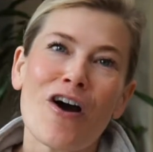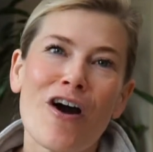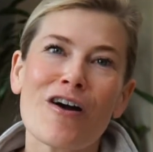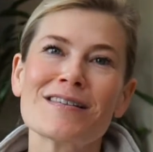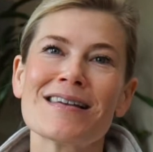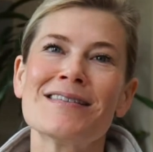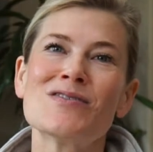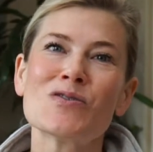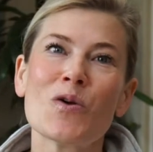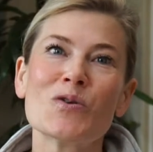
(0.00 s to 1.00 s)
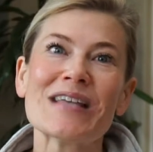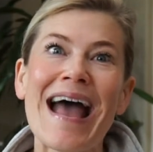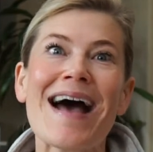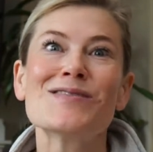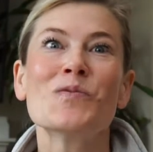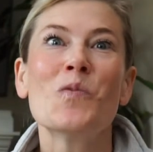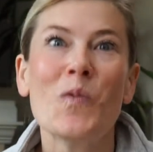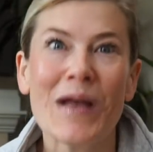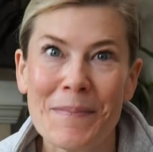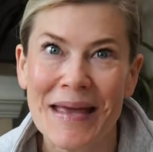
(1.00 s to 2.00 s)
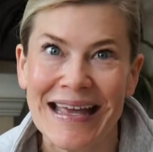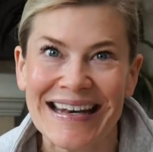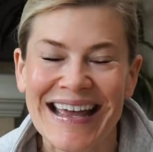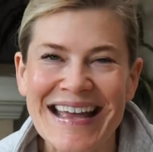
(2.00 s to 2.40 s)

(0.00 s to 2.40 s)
hearts and souls as women.